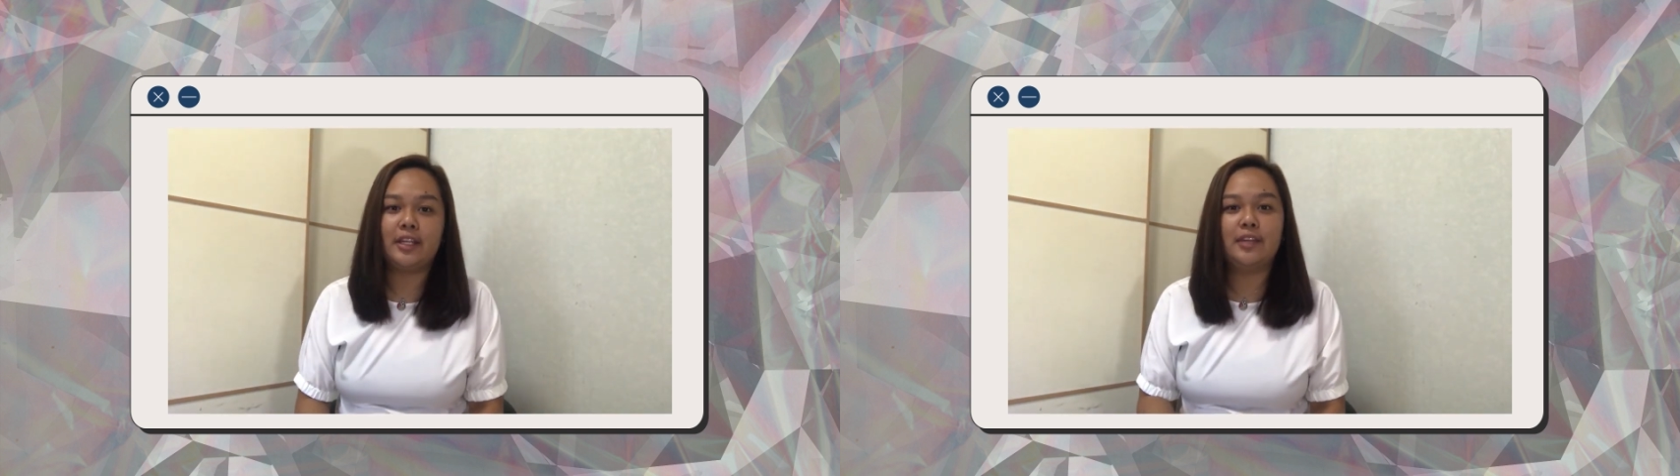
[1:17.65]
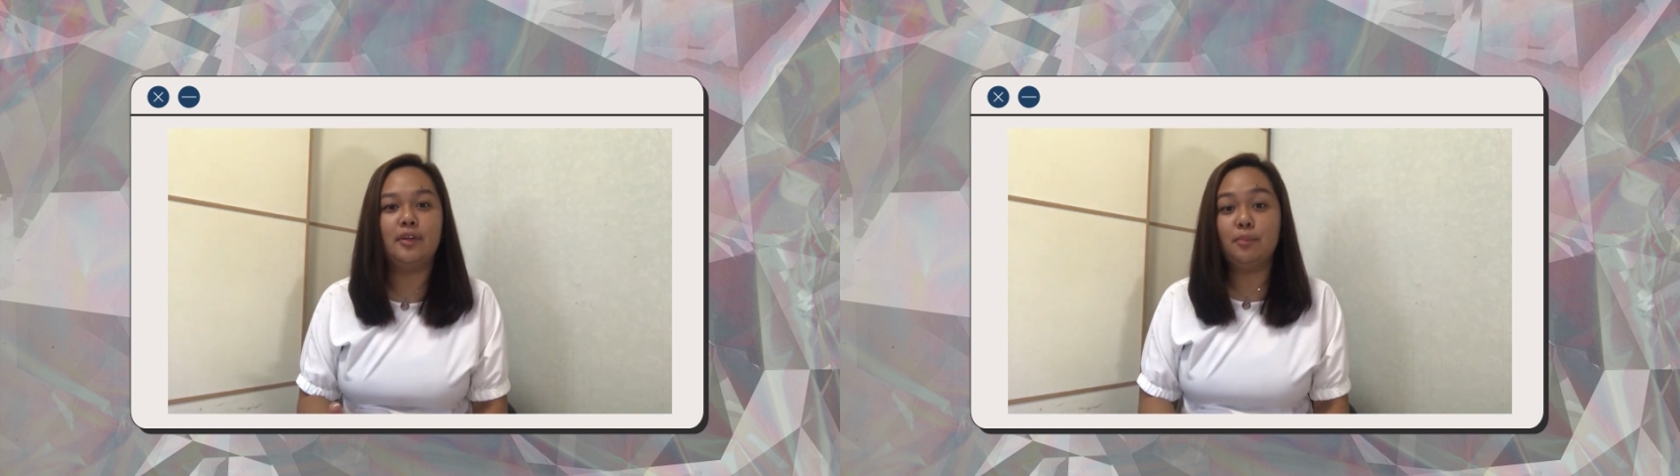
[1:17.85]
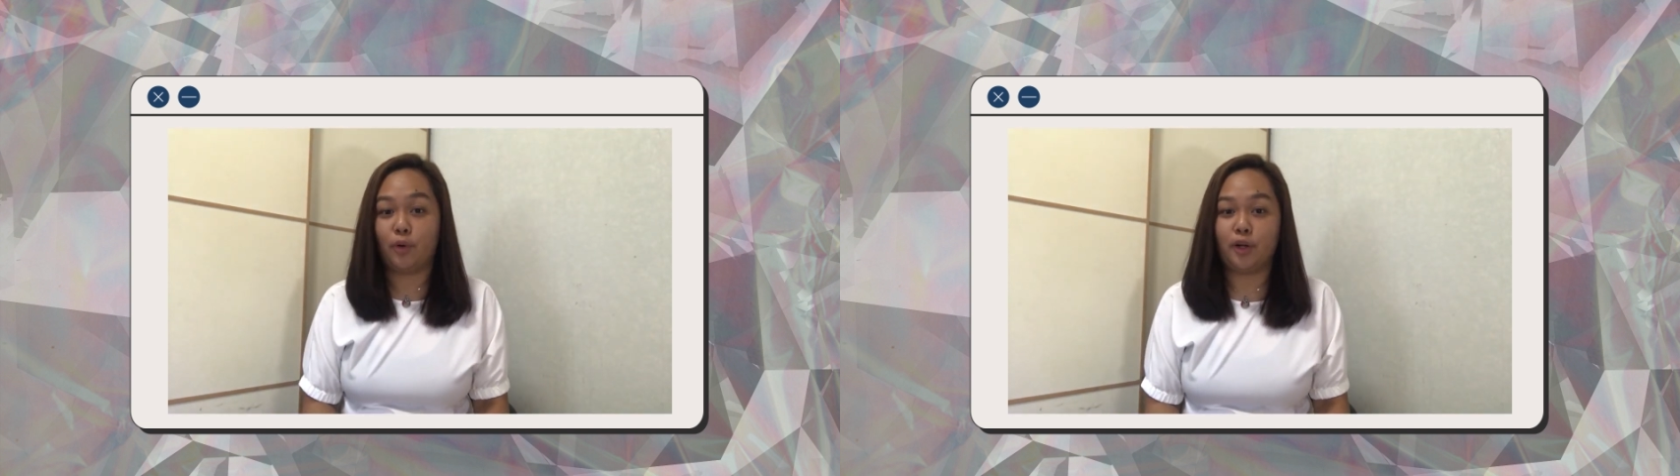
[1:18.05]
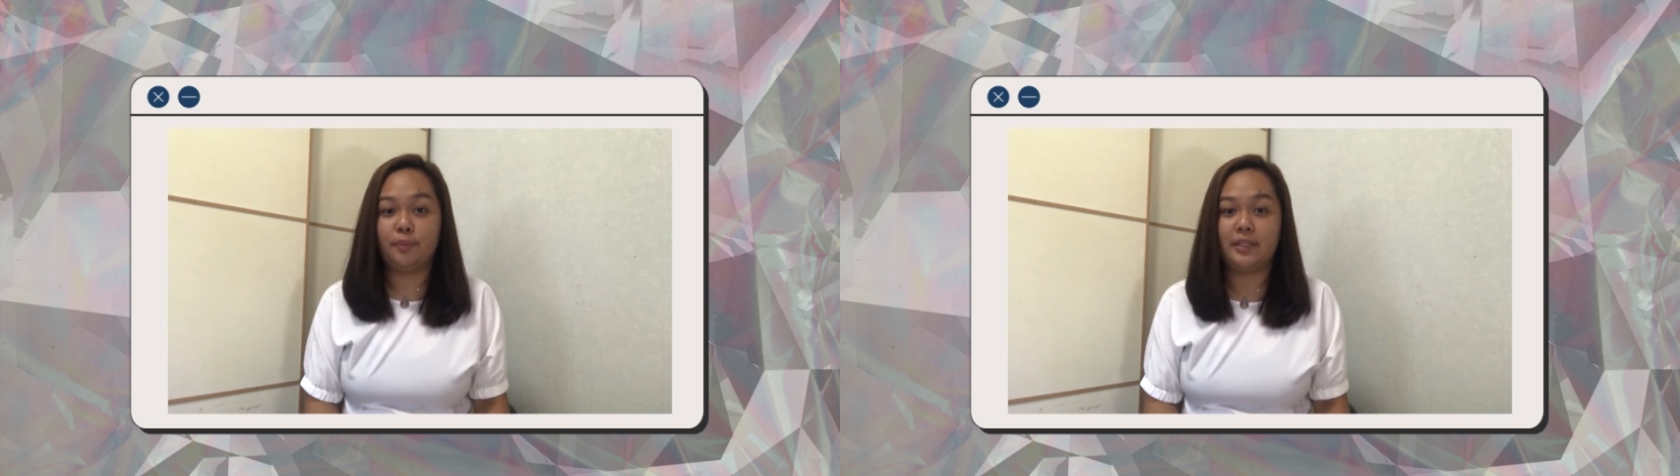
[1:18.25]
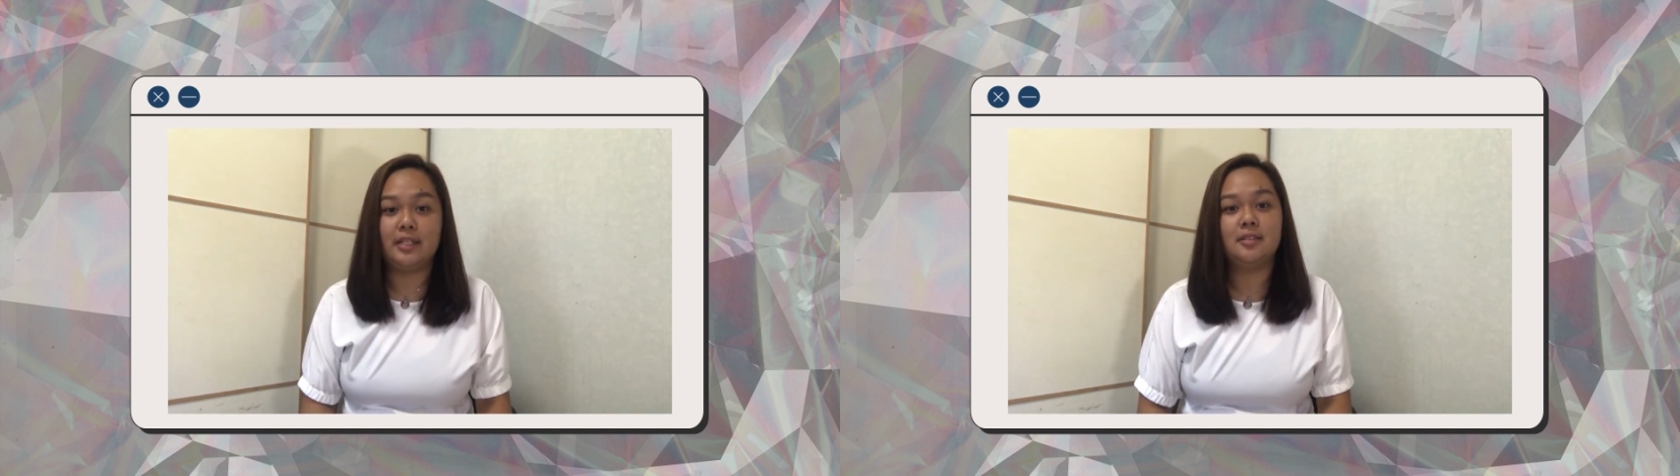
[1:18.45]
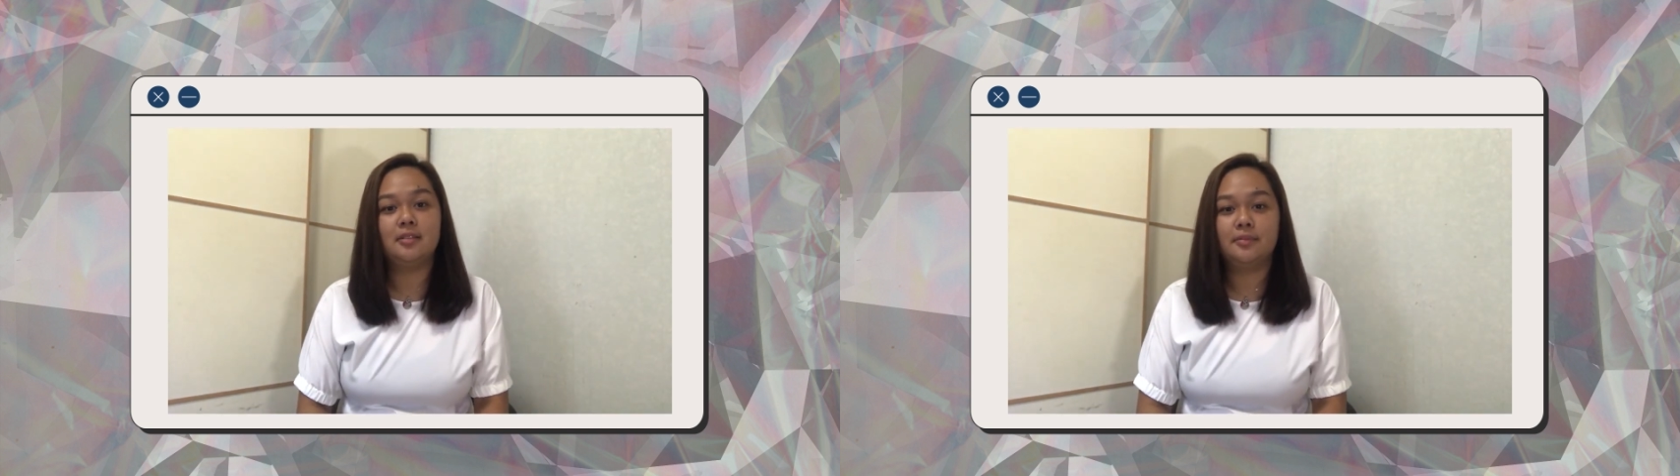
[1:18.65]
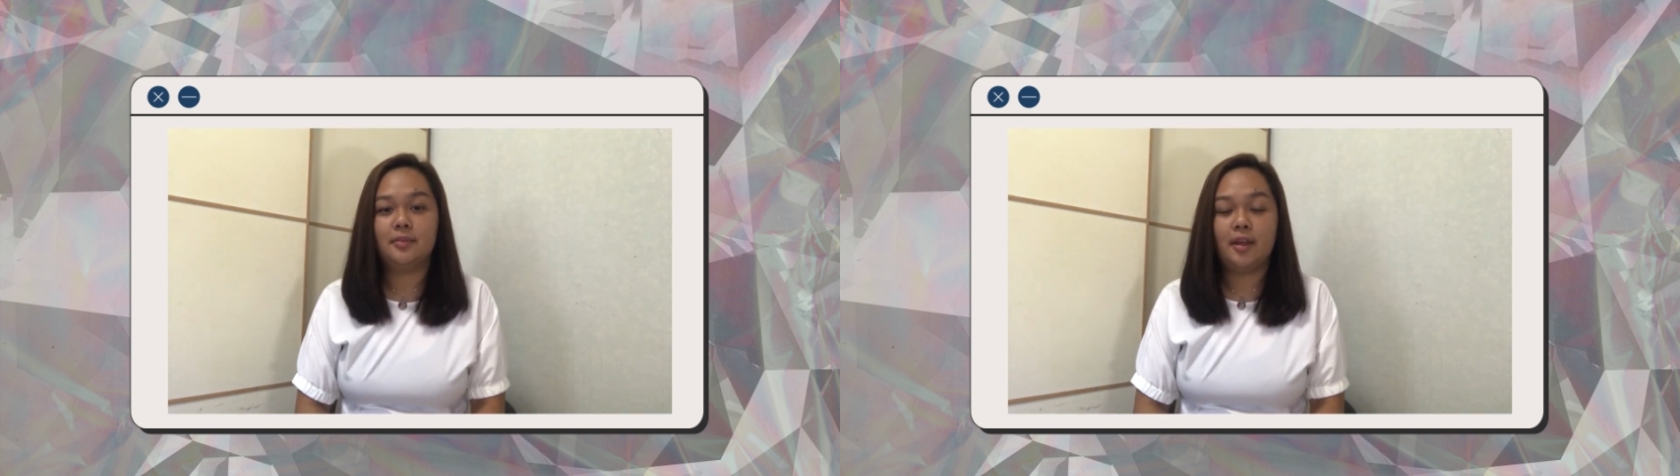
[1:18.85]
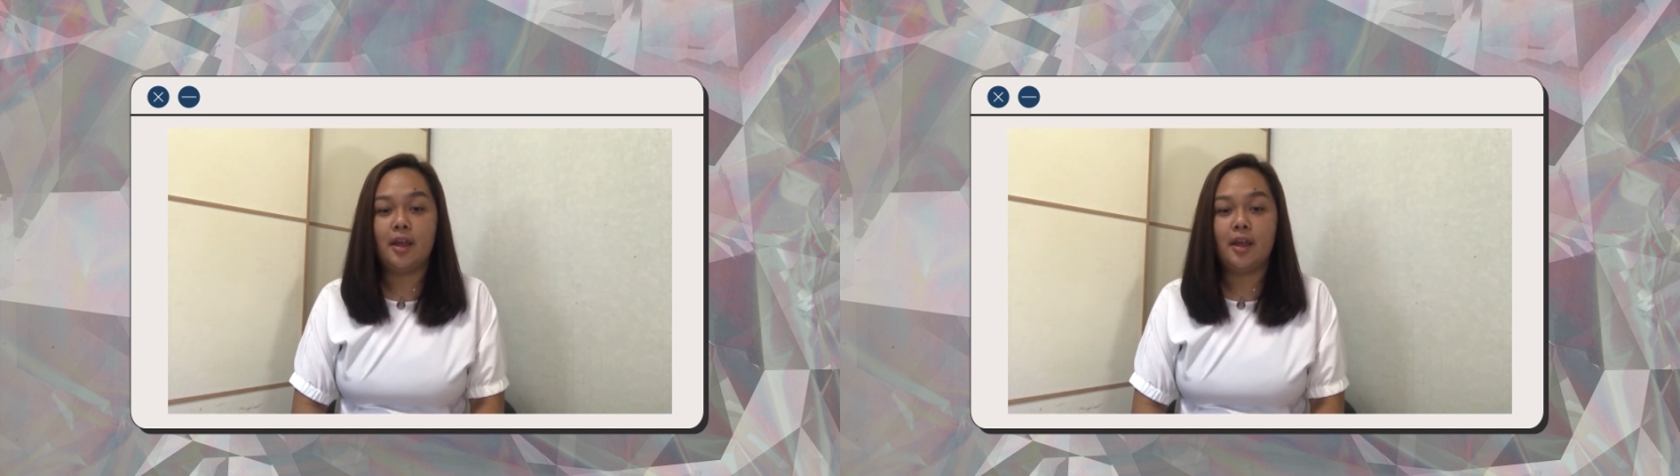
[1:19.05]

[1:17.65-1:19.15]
for even more updates.